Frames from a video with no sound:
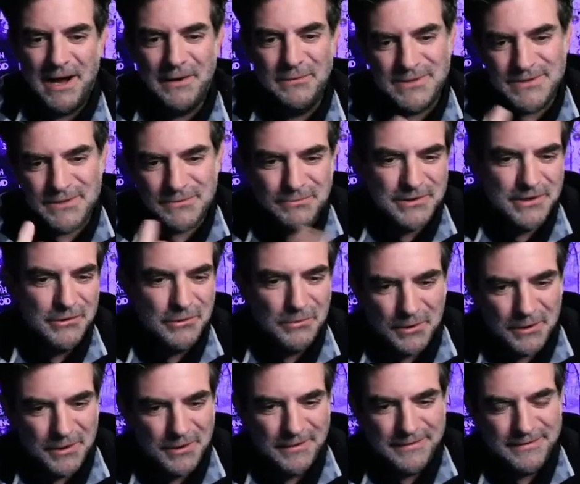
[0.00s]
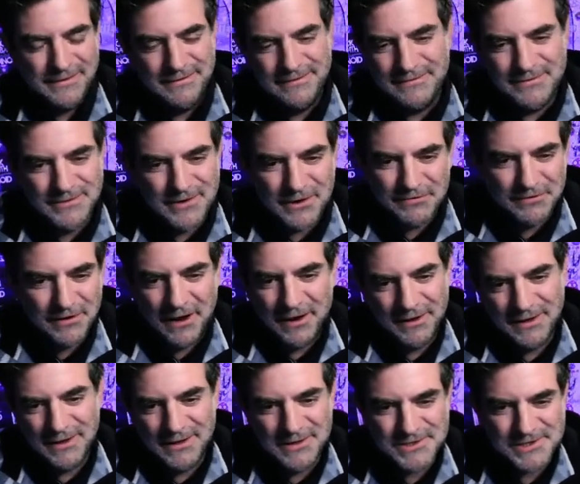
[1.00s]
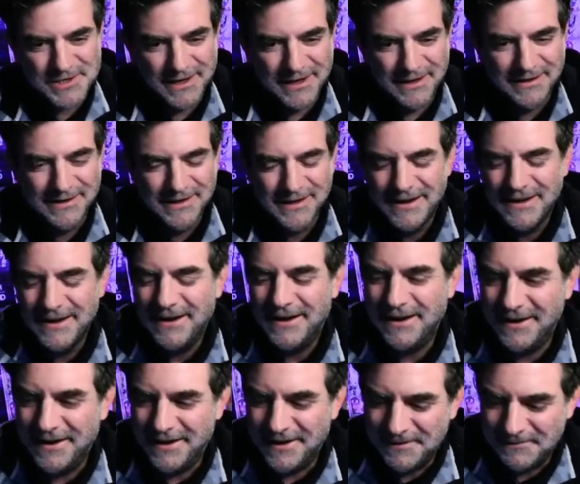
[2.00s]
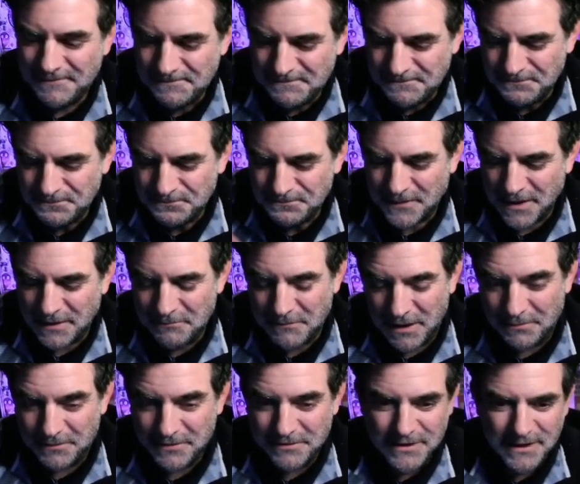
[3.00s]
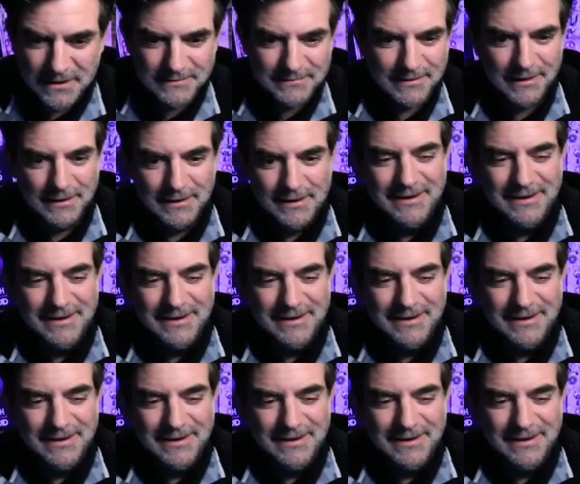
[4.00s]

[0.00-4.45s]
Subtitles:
was the Real World and Nirvana and shit. And My Bloody Valentine.